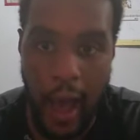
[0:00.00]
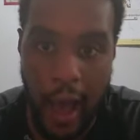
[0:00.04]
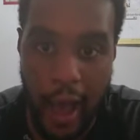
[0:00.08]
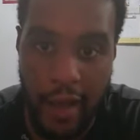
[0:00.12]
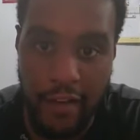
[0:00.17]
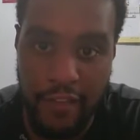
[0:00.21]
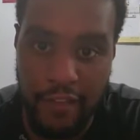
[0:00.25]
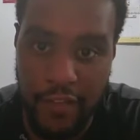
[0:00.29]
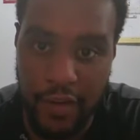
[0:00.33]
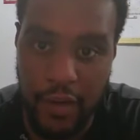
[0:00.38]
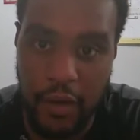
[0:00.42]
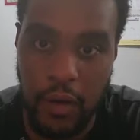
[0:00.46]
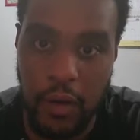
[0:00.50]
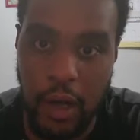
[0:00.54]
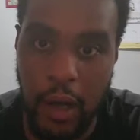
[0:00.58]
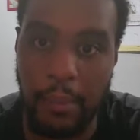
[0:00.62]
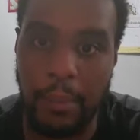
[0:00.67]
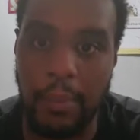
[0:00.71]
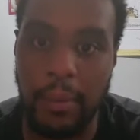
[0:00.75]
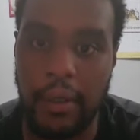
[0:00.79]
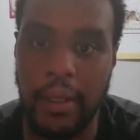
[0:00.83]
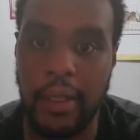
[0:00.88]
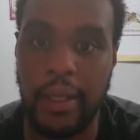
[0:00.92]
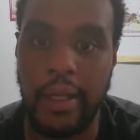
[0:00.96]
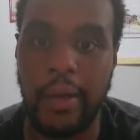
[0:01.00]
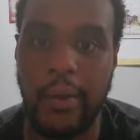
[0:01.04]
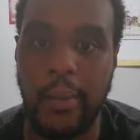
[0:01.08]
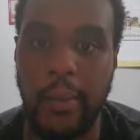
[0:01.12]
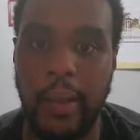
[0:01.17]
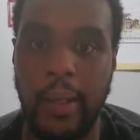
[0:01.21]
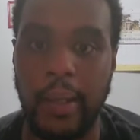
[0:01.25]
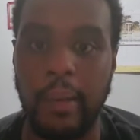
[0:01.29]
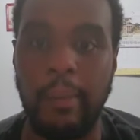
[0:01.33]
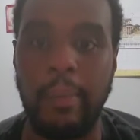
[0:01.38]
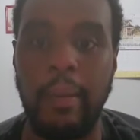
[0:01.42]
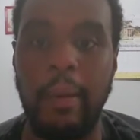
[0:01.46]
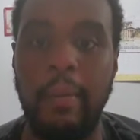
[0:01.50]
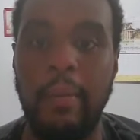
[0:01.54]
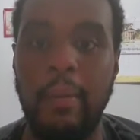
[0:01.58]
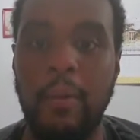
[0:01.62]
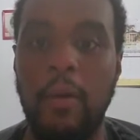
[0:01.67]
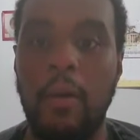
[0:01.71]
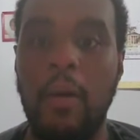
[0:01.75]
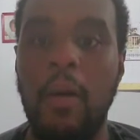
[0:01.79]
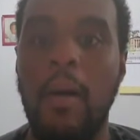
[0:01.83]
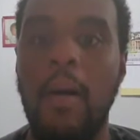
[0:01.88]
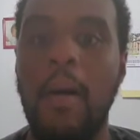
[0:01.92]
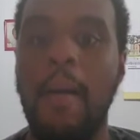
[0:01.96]
I feel I'm good at reading
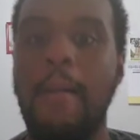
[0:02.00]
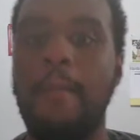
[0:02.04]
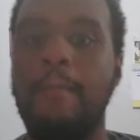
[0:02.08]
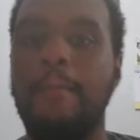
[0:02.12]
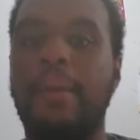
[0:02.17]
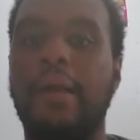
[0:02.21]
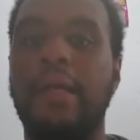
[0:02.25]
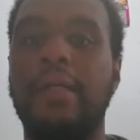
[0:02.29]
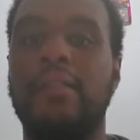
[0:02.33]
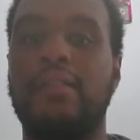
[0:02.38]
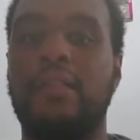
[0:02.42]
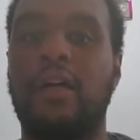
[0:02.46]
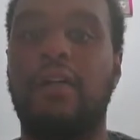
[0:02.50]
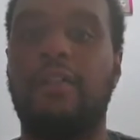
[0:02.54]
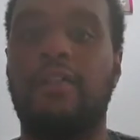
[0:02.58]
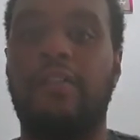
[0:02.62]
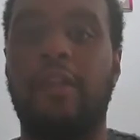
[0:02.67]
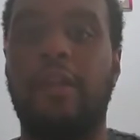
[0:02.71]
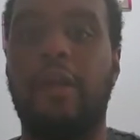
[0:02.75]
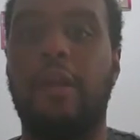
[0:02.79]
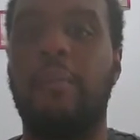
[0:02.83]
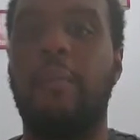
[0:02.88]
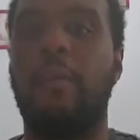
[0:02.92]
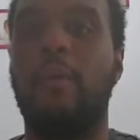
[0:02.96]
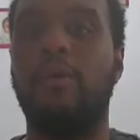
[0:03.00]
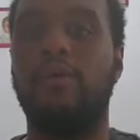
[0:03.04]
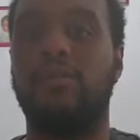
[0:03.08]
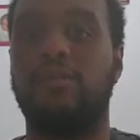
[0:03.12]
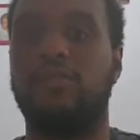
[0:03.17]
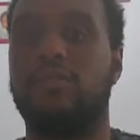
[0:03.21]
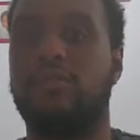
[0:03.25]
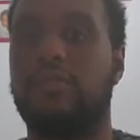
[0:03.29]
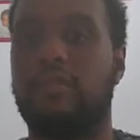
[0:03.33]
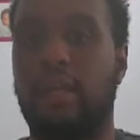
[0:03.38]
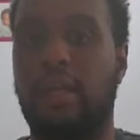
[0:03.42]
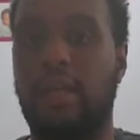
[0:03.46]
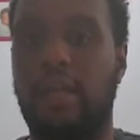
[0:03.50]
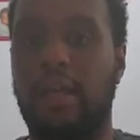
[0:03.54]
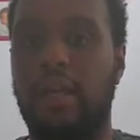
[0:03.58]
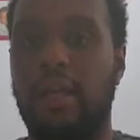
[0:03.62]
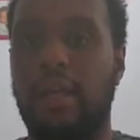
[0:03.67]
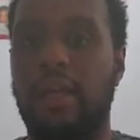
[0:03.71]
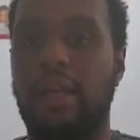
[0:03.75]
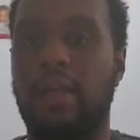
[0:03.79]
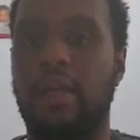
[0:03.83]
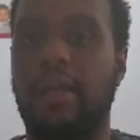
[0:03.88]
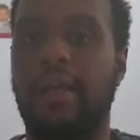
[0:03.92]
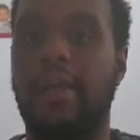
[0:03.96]
people based off their emotional
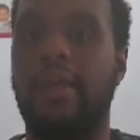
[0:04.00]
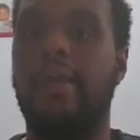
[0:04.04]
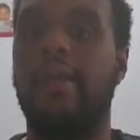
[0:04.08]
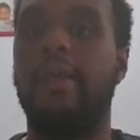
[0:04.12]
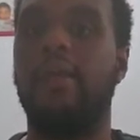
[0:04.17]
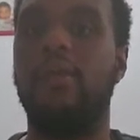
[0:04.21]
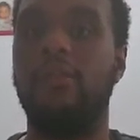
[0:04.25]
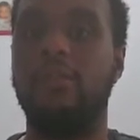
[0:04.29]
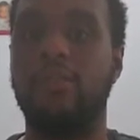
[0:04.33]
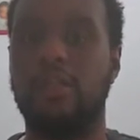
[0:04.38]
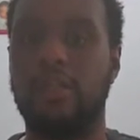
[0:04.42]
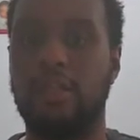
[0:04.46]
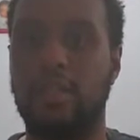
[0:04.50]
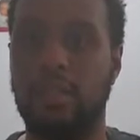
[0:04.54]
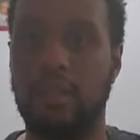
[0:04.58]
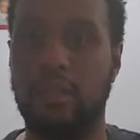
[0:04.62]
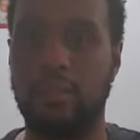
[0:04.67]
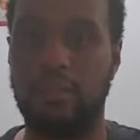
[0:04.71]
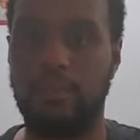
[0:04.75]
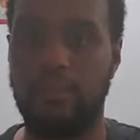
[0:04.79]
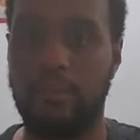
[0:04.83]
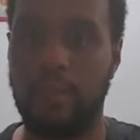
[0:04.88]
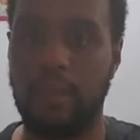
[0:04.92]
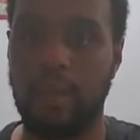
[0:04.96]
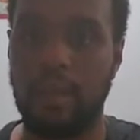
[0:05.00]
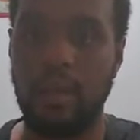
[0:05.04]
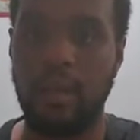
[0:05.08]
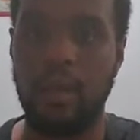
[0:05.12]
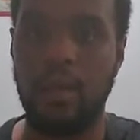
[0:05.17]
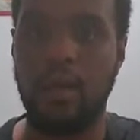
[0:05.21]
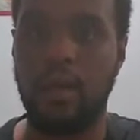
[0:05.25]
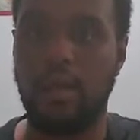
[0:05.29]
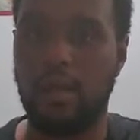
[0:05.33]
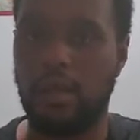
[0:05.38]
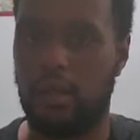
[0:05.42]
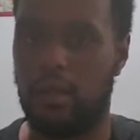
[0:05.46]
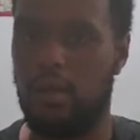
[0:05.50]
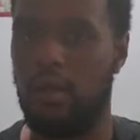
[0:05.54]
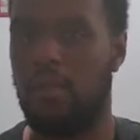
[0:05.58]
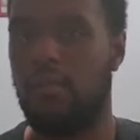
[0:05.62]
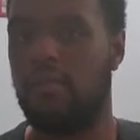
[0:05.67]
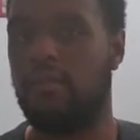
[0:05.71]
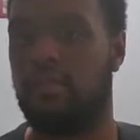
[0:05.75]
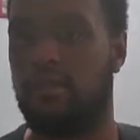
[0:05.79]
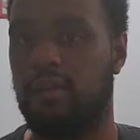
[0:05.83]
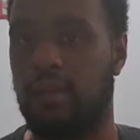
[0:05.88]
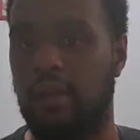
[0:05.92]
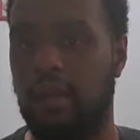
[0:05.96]
state and energy. You know
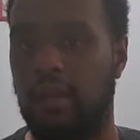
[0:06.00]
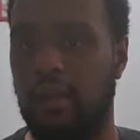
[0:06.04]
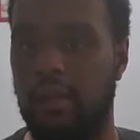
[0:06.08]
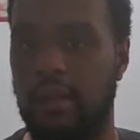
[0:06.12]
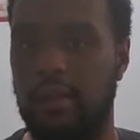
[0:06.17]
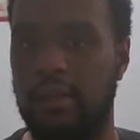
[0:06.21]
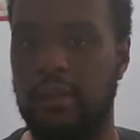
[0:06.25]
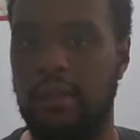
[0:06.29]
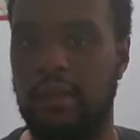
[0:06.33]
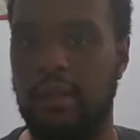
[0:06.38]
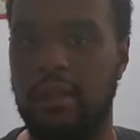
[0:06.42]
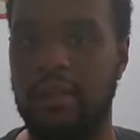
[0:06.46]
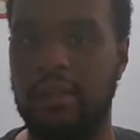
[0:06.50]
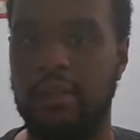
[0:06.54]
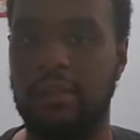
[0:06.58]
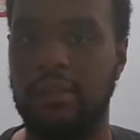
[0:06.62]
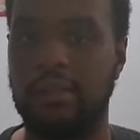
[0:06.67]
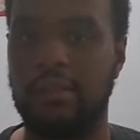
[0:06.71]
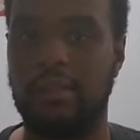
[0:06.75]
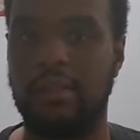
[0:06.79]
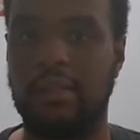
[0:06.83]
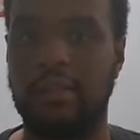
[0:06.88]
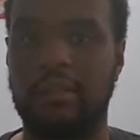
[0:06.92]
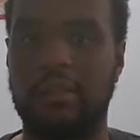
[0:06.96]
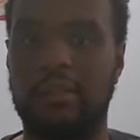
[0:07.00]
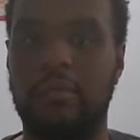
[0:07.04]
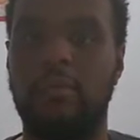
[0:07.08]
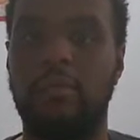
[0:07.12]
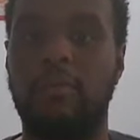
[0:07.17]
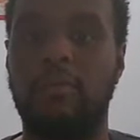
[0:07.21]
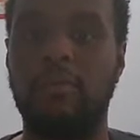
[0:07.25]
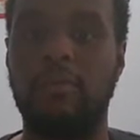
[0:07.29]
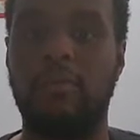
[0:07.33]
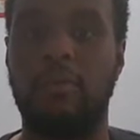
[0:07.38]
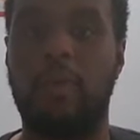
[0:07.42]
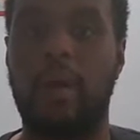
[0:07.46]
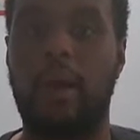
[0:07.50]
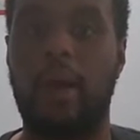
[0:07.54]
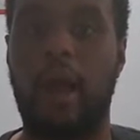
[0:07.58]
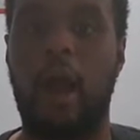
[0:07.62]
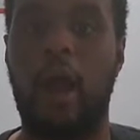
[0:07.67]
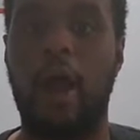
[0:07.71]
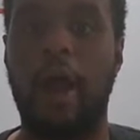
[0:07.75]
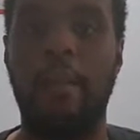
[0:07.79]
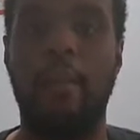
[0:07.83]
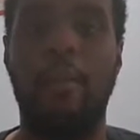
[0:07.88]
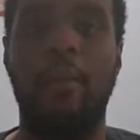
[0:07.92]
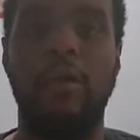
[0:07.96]
the saying that some of us wear
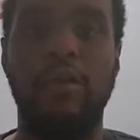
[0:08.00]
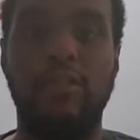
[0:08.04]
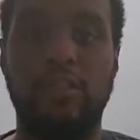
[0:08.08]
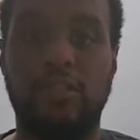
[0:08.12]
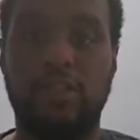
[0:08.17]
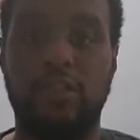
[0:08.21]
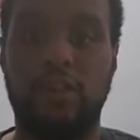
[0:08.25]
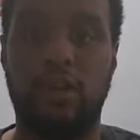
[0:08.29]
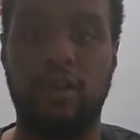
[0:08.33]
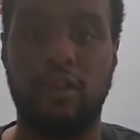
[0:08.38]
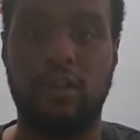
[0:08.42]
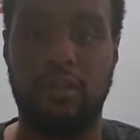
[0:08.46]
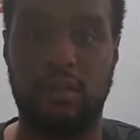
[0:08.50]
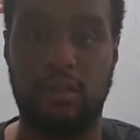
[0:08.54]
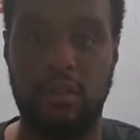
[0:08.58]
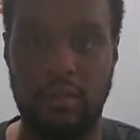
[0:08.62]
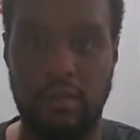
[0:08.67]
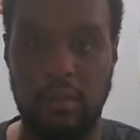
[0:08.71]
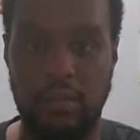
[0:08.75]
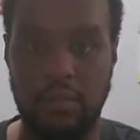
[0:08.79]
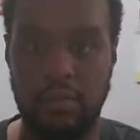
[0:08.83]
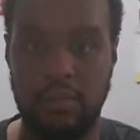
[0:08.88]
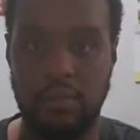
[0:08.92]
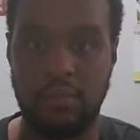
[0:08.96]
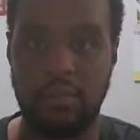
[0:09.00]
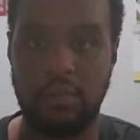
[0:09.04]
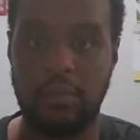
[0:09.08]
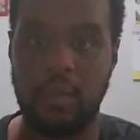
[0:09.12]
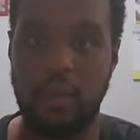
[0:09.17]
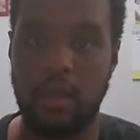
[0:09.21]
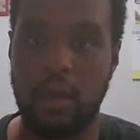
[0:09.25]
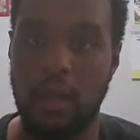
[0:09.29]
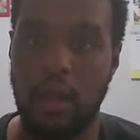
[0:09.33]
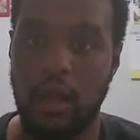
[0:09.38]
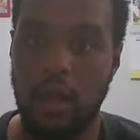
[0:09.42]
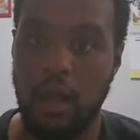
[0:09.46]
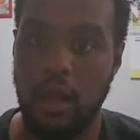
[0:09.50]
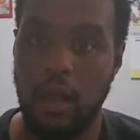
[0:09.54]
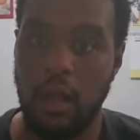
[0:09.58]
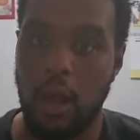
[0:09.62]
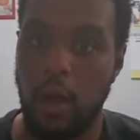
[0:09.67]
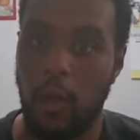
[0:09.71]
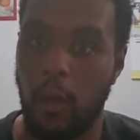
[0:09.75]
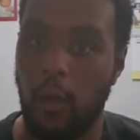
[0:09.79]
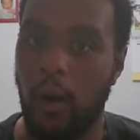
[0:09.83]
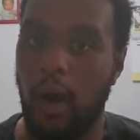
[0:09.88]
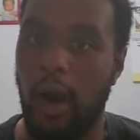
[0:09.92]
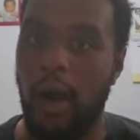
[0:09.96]
our emotions on our sleeves?
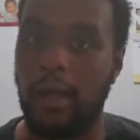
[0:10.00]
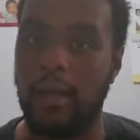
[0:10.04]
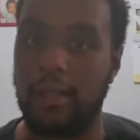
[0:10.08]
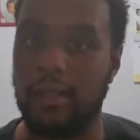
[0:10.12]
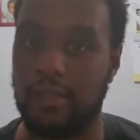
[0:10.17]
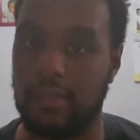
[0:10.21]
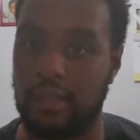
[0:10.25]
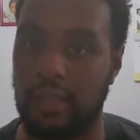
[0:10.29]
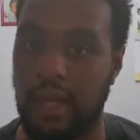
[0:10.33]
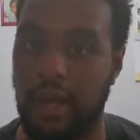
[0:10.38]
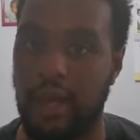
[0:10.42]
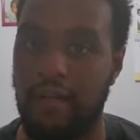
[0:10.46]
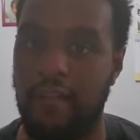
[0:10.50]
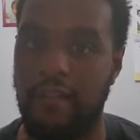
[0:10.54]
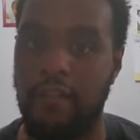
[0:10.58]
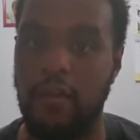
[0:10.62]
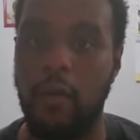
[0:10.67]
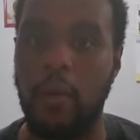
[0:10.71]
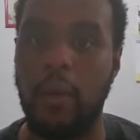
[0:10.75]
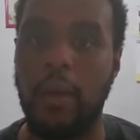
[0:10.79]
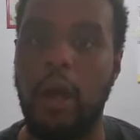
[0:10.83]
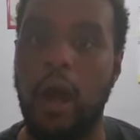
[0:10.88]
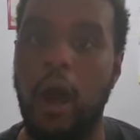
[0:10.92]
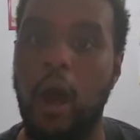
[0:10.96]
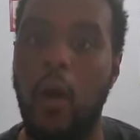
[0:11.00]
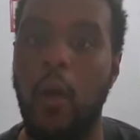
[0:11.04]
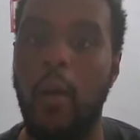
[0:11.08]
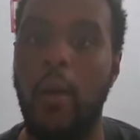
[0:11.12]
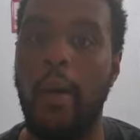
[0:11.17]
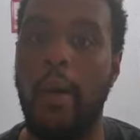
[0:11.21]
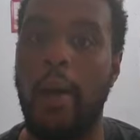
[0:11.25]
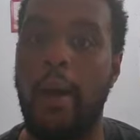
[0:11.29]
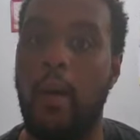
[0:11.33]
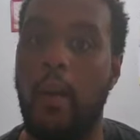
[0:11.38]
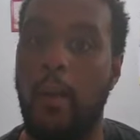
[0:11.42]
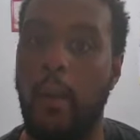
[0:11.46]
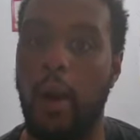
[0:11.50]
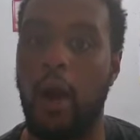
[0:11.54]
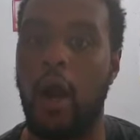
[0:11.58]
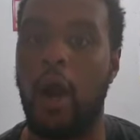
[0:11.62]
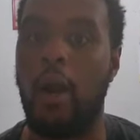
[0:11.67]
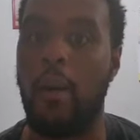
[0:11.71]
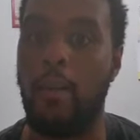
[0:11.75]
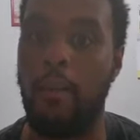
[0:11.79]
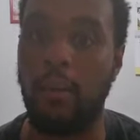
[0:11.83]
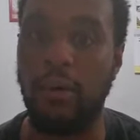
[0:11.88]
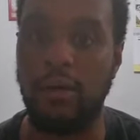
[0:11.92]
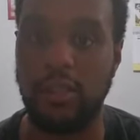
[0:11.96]
Well, honestly, I feel we all wear
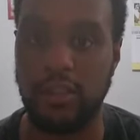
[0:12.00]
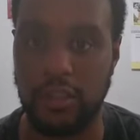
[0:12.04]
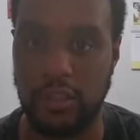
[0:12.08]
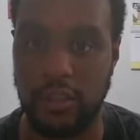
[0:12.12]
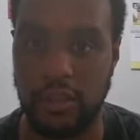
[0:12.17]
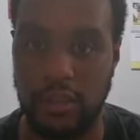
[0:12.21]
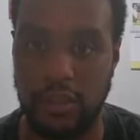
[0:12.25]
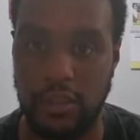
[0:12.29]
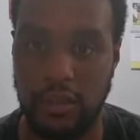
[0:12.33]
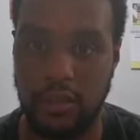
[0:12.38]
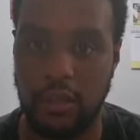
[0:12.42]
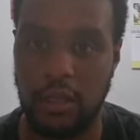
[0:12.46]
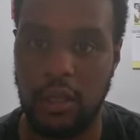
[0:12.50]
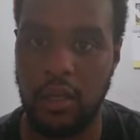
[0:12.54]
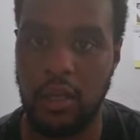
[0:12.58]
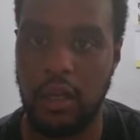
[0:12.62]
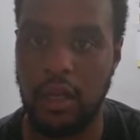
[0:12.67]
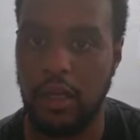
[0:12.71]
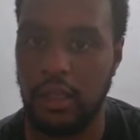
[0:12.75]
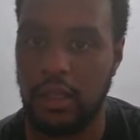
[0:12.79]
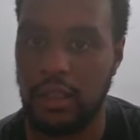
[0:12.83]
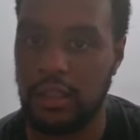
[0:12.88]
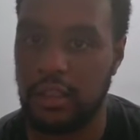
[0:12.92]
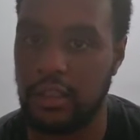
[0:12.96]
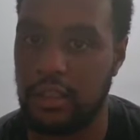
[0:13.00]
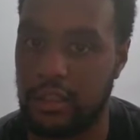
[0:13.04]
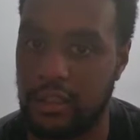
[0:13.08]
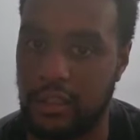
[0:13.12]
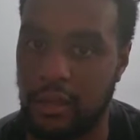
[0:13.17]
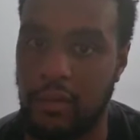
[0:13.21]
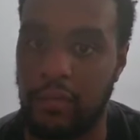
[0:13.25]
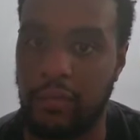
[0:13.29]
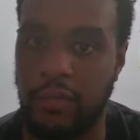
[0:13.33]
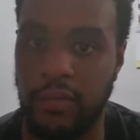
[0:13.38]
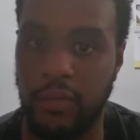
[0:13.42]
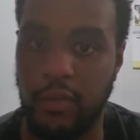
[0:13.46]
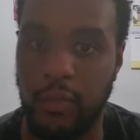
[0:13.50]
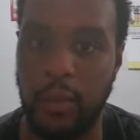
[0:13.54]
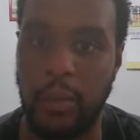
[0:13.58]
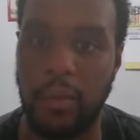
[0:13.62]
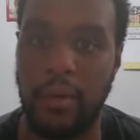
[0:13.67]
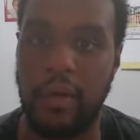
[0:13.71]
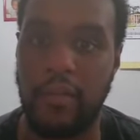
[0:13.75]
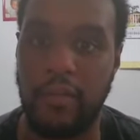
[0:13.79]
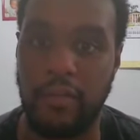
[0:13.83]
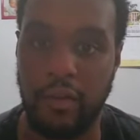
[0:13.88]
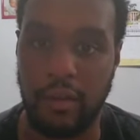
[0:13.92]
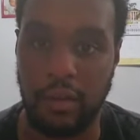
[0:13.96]
our emotions. Just some of us wear
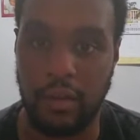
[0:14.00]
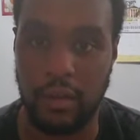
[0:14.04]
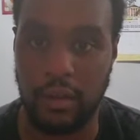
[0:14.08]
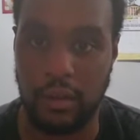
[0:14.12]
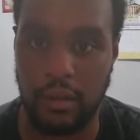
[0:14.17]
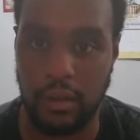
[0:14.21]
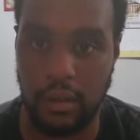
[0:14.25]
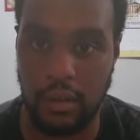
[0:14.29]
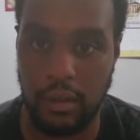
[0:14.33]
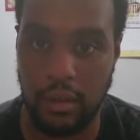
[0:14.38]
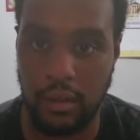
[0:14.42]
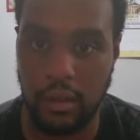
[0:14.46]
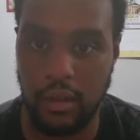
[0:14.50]
them differently.